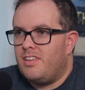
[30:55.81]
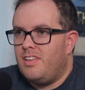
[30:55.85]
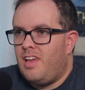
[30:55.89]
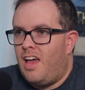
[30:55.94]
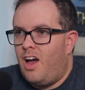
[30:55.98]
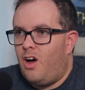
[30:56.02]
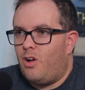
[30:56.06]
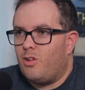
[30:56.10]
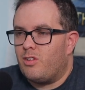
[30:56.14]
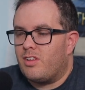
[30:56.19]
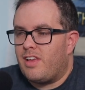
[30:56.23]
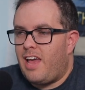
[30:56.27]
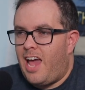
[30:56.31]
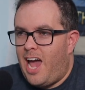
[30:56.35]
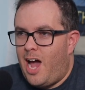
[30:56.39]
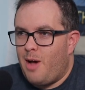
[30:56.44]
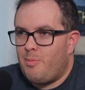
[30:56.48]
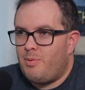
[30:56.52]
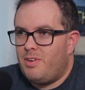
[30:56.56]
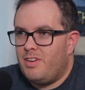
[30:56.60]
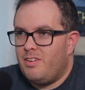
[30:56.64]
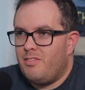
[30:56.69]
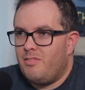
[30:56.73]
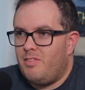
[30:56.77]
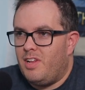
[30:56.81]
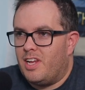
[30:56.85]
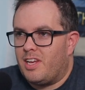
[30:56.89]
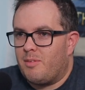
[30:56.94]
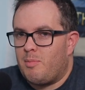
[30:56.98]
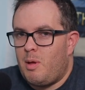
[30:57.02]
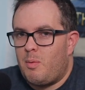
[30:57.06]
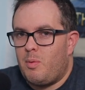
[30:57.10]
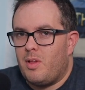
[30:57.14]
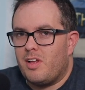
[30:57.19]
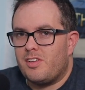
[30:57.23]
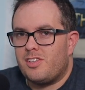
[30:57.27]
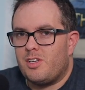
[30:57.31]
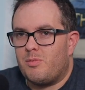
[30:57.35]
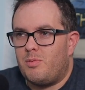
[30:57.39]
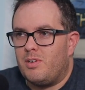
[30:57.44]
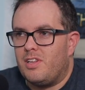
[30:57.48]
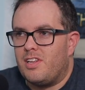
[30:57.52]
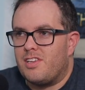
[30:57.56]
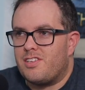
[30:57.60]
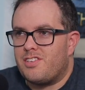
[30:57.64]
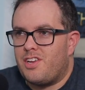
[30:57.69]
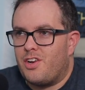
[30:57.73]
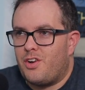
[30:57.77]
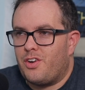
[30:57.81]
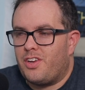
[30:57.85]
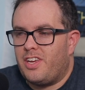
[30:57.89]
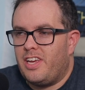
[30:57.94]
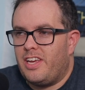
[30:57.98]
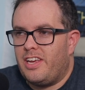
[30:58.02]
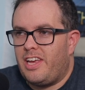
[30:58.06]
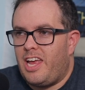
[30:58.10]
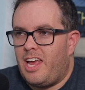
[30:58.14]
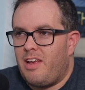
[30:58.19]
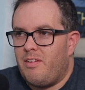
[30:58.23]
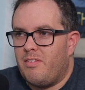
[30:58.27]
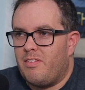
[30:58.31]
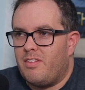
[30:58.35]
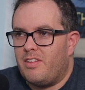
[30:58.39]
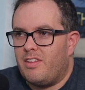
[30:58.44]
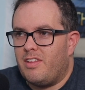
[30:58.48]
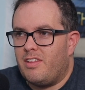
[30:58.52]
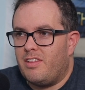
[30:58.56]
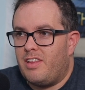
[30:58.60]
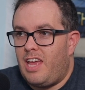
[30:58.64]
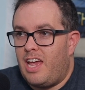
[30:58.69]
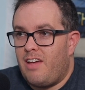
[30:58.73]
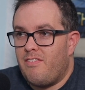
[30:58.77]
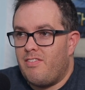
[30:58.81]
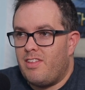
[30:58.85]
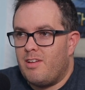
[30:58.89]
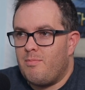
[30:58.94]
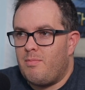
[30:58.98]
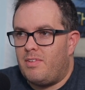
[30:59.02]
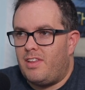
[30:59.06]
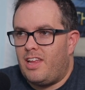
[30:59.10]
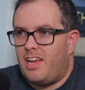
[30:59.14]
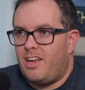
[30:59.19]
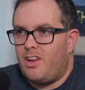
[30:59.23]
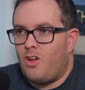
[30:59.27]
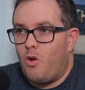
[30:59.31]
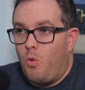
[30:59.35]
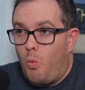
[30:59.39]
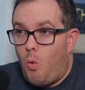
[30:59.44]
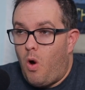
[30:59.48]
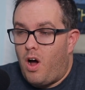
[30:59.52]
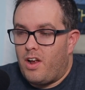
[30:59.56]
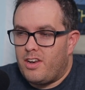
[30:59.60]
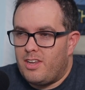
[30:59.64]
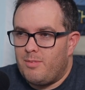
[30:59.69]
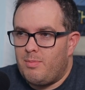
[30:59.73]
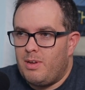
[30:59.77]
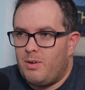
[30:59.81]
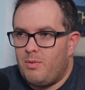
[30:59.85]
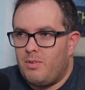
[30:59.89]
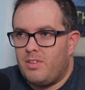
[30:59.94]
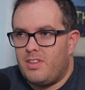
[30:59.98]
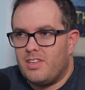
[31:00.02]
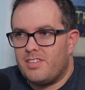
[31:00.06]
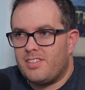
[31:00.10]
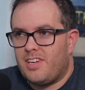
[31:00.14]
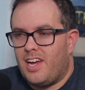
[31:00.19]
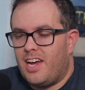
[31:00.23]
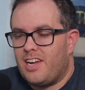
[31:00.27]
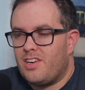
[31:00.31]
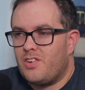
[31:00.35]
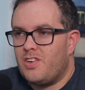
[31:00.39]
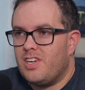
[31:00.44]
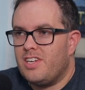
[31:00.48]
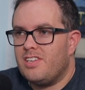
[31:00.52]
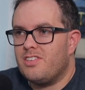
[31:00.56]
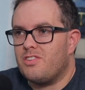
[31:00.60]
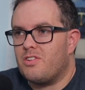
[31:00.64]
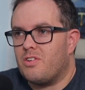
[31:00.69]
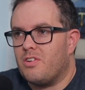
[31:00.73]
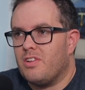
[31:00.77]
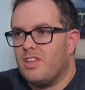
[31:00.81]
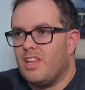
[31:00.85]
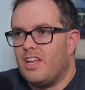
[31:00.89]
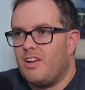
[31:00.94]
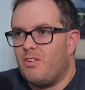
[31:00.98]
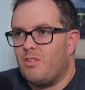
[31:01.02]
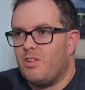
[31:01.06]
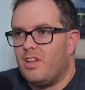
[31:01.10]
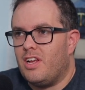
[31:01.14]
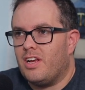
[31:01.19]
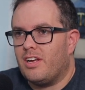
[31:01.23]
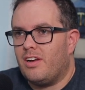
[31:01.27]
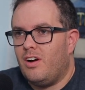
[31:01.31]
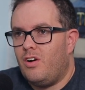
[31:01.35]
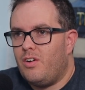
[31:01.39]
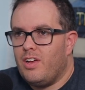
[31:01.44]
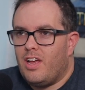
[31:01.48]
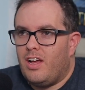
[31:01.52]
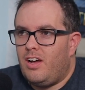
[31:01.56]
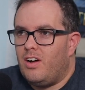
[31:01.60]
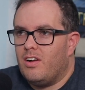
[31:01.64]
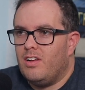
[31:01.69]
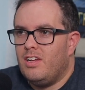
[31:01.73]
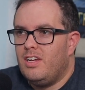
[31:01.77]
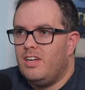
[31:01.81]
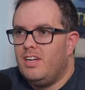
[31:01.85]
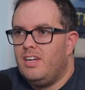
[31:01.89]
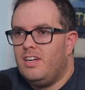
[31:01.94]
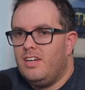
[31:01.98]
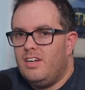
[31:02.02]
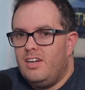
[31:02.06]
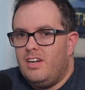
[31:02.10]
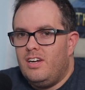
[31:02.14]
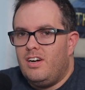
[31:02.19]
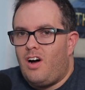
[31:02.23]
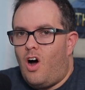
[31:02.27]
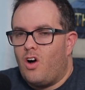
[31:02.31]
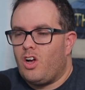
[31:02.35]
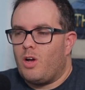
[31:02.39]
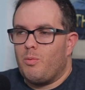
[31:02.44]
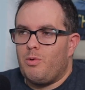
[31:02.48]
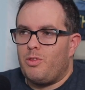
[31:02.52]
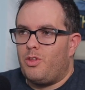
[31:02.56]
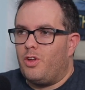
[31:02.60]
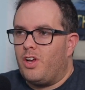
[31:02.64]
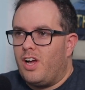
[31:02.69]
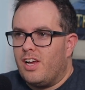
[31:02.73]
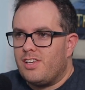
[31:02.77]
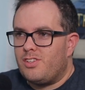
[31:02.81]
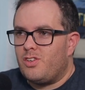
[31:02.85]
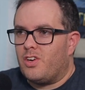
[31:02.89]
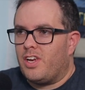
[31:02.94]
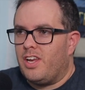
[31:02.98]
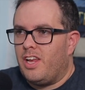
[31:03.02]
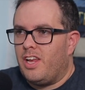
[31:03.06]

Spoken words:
held captive, like maybe that's someone the Cinder King gave them and they don't want to be with the Scadrians, or they were like, oh yeah, I'll come with you guys so I can get